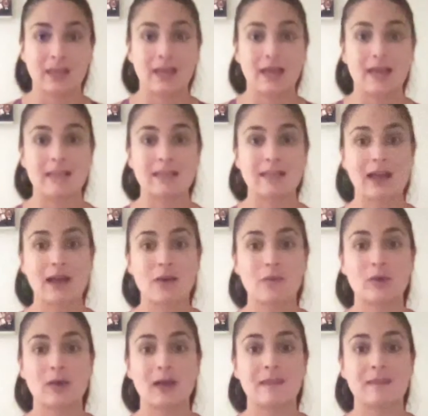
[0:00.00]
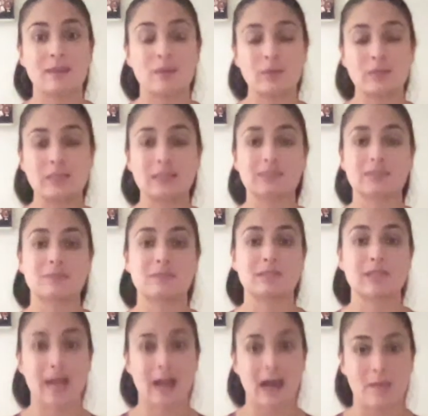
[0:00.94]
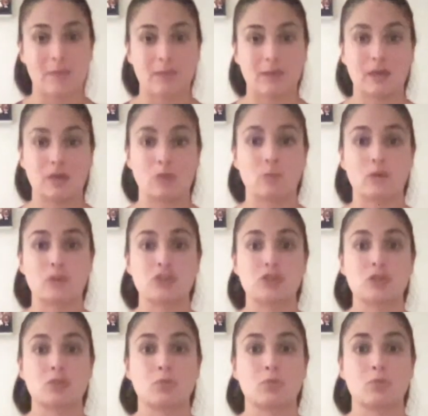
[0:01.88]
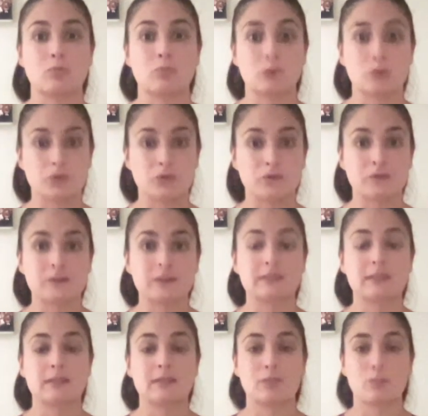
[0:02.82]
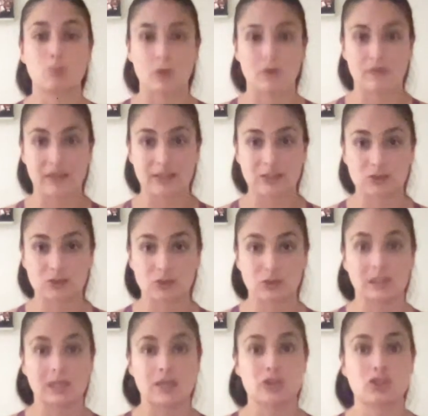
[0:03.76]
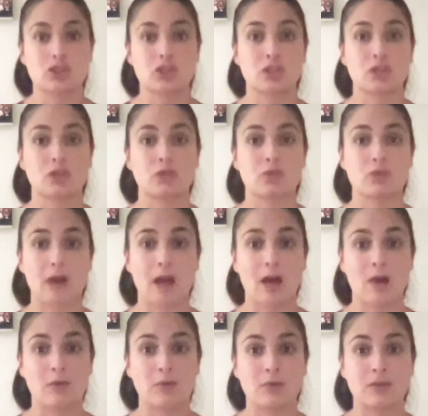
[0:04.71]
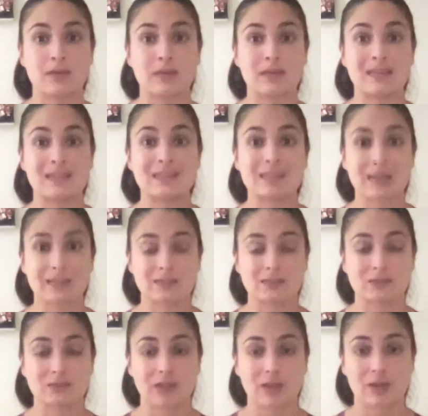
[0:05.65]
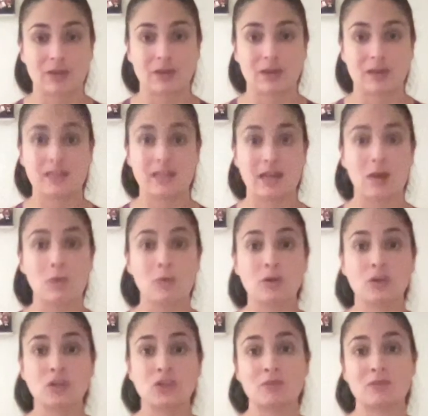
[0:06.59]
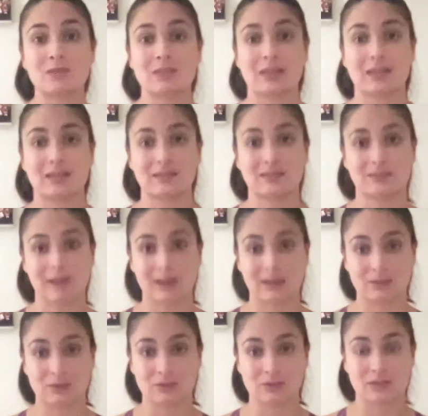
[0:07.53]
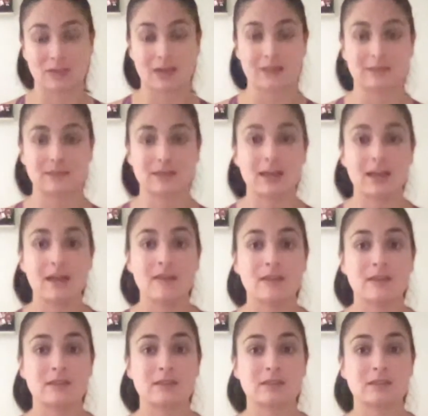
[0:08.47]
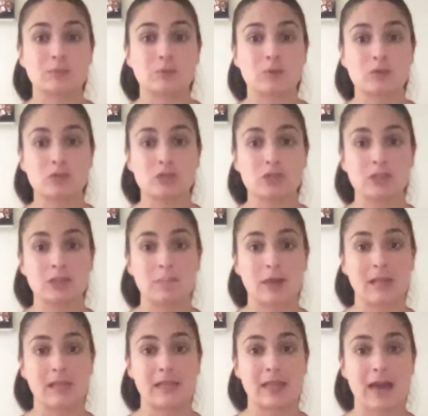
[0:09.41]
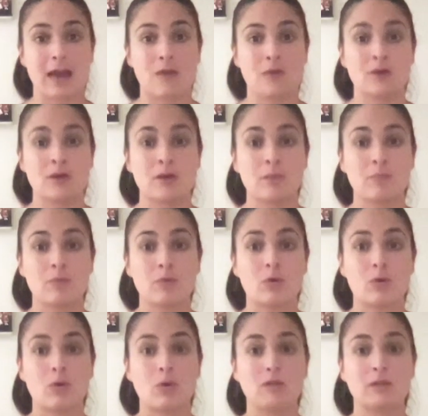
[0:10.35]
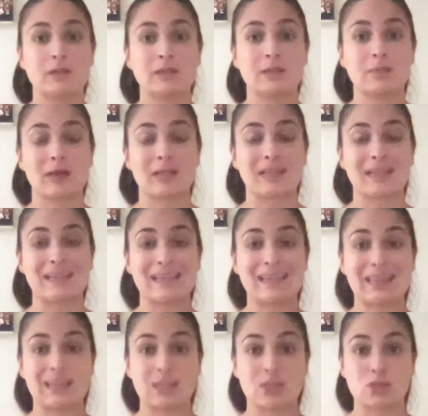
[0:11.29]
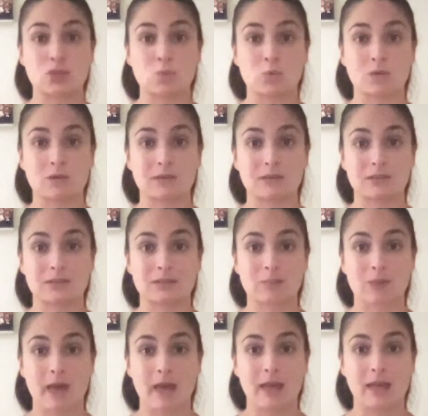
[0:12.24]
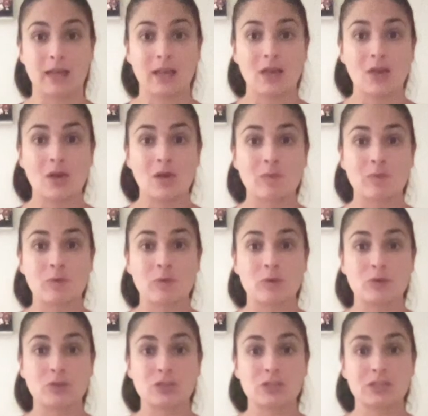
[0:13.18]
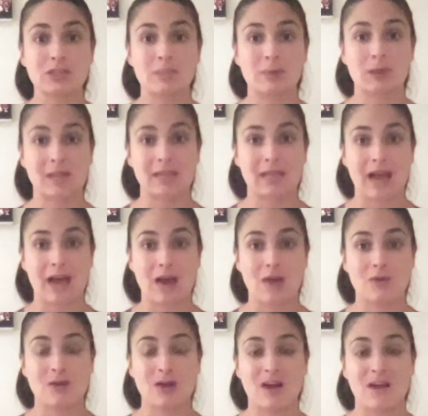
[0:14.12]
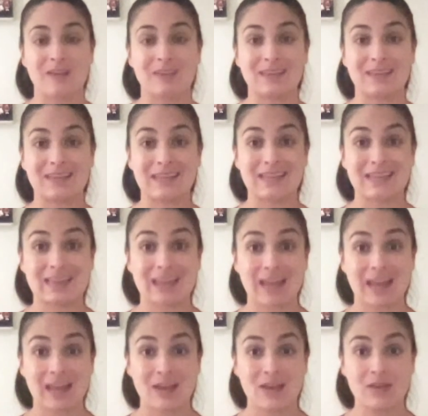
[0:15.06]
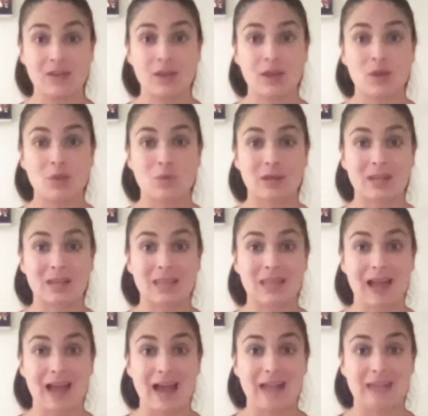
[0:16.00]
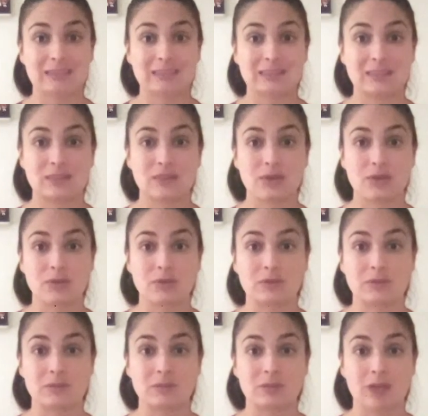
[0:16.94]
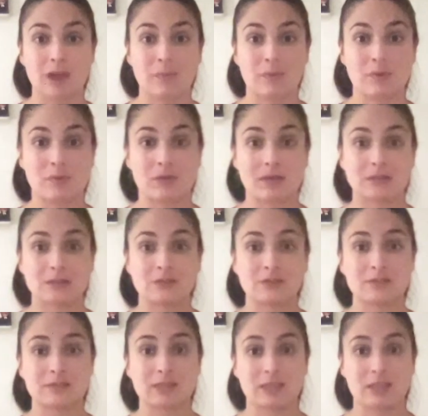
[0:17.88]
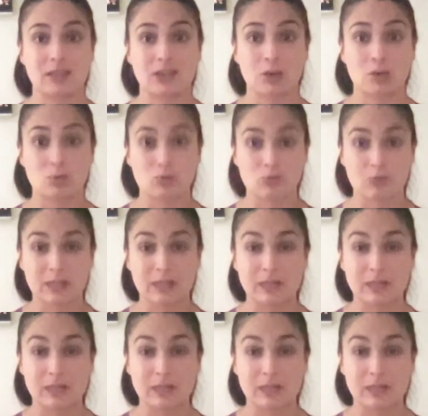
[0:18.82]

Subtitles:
And then we did some tapping, which moves more of that circulation throughout the intestinal area. Now we're going to do intestinal exercise. This is pushing the belly out, pulling the belly in towards the spine, pushing the belly out on the inhale, relaxing those abdominal muscles, like really